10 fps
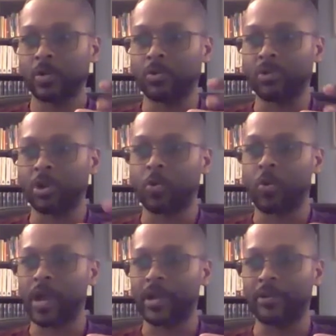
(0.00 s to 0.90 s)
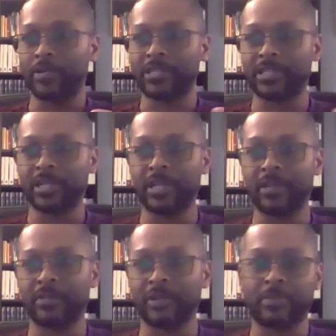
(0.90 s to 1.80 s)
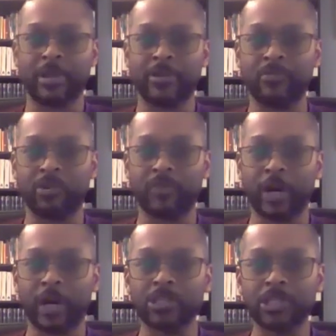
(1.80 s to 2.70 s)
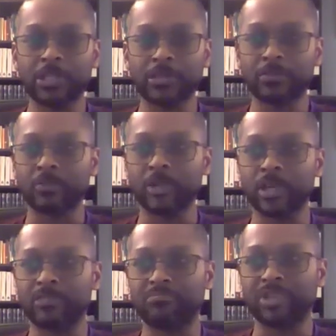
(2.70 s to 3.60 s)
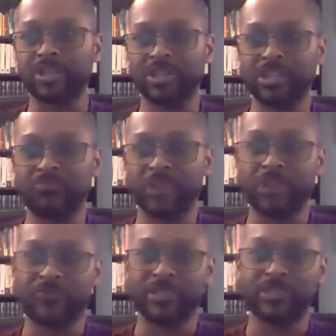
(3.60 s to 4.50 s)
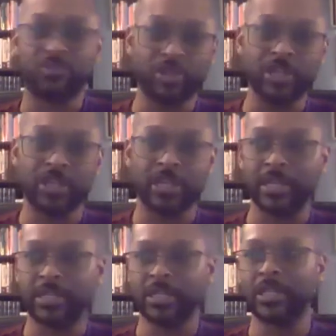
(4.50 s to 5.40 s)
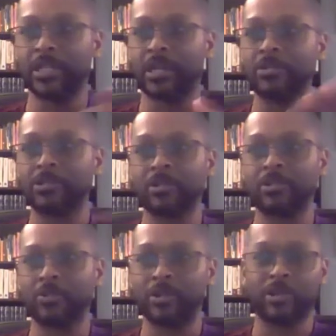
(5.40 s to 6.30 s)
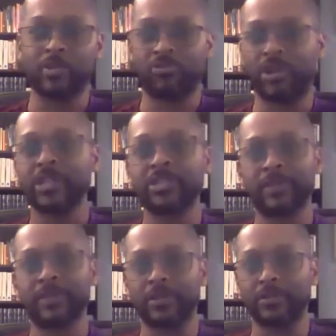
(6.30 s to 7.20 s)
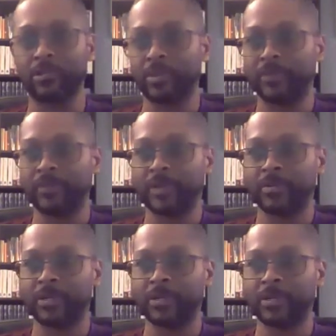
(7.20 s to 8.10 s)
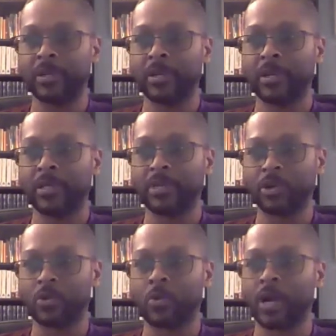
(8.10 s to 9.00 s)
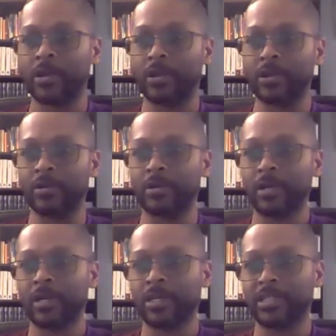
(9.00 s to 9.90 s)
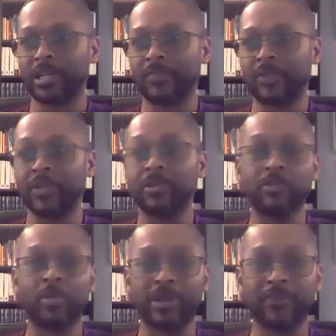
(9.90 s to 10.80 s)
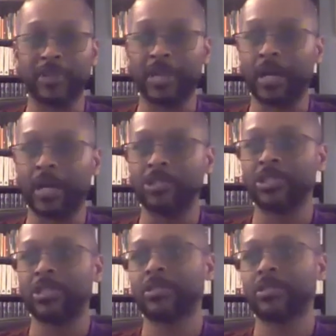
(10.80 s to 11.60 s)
will require a study of comparative morphology with at least reference to Greek, and ideally also to another branch of the Indo-European family. They require a study of Indo-European phonology.